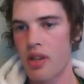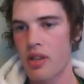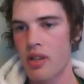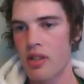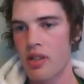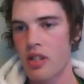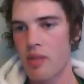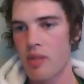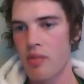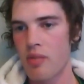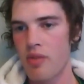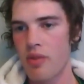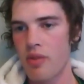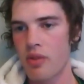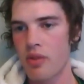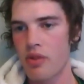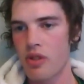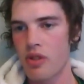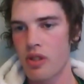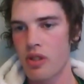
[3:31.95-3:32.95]
Some
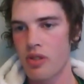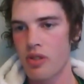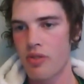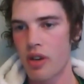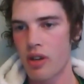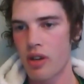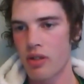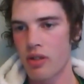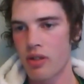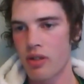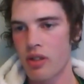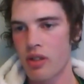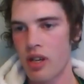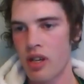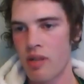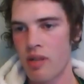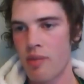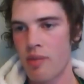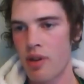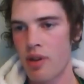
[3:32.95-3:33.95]
revolutions failed,
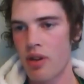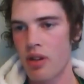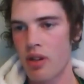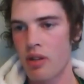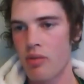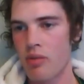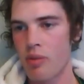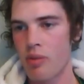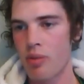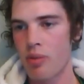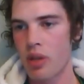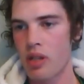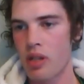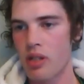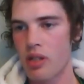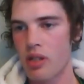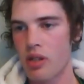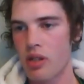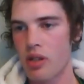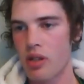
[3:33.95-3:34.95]
and America
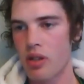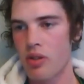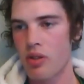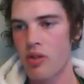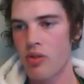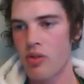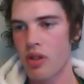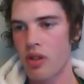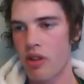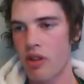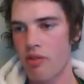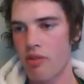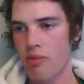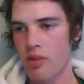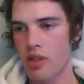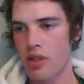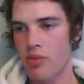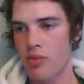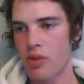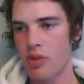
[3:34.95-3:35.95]
replaced the colonial
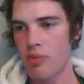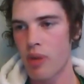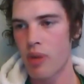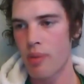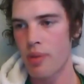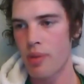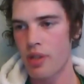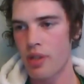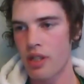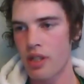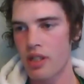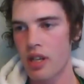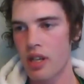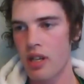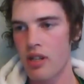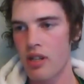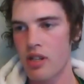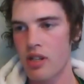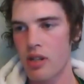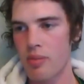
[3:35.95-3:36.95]
governments with puppet
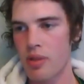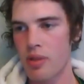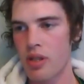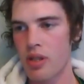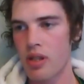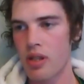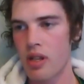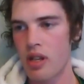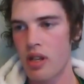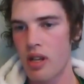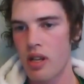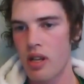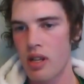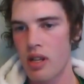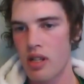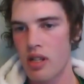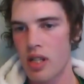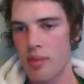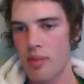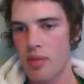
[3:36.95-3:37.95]
dictatorships.
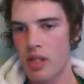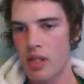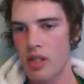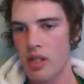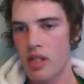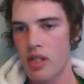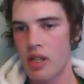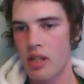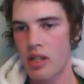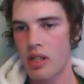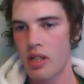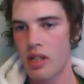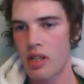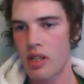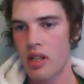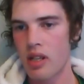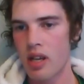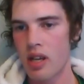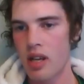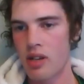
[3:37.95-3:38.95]
Some succeeded,
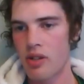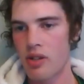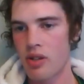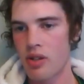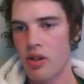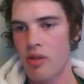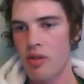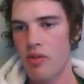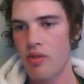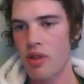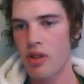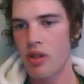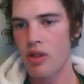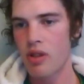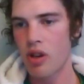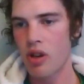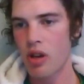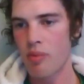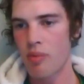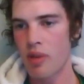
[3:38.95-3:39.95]
and took over the
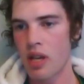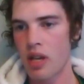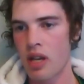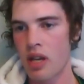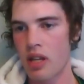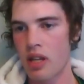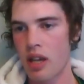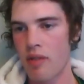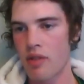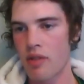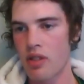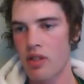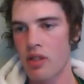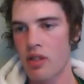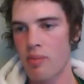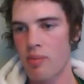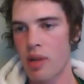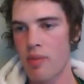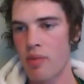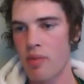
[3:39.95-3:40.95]
economy and gave it to
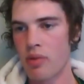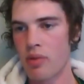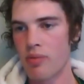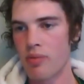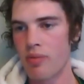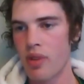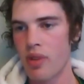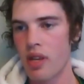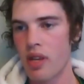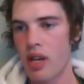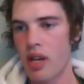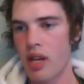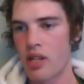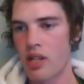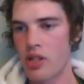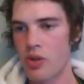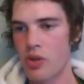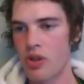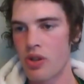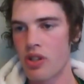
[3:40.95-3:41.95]
the people,
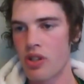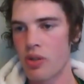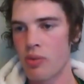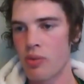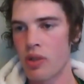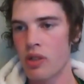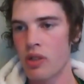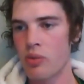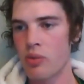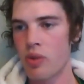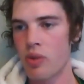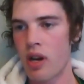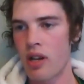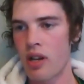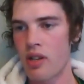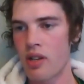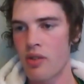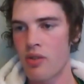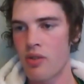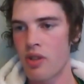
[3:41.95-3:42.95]
and joined a
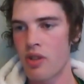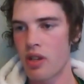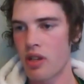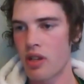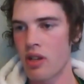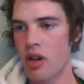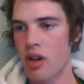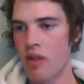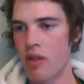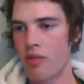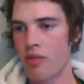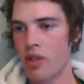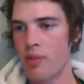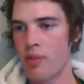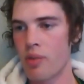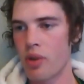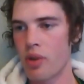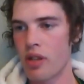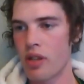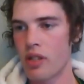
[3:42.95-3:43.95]
worldwide union of
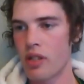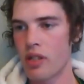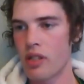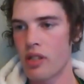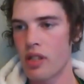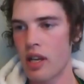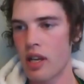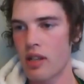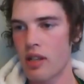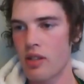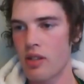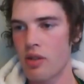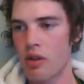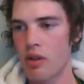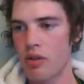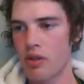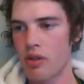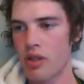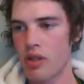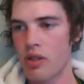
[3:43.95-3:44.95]
liberated states
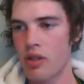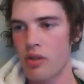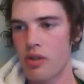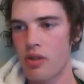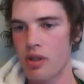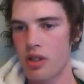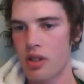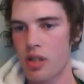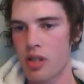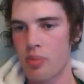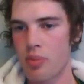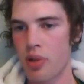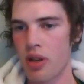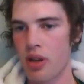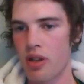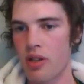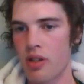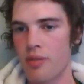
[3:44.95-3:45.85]
called the Socialist Bloc.